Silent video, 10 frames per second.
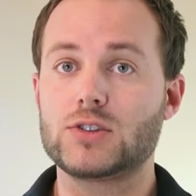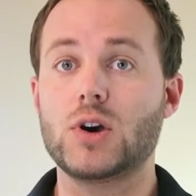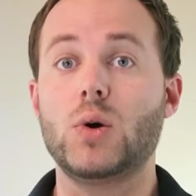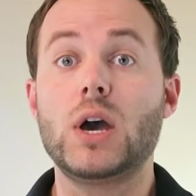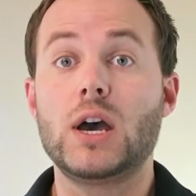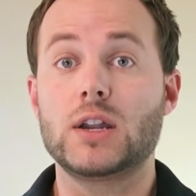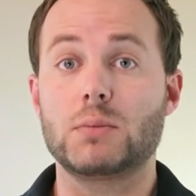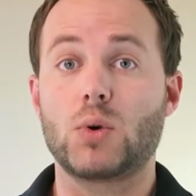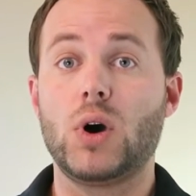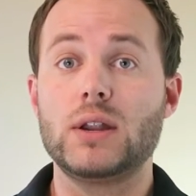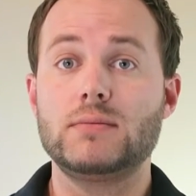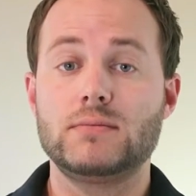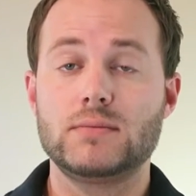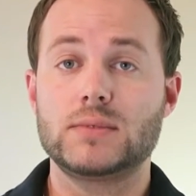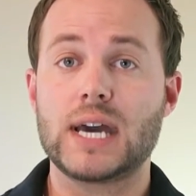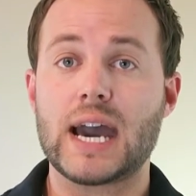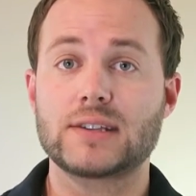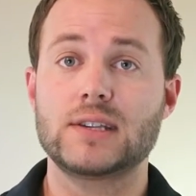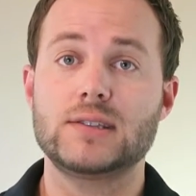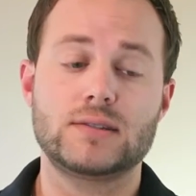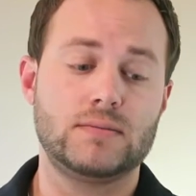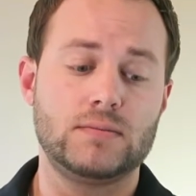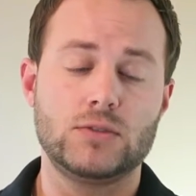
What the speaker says: So number one, taxes.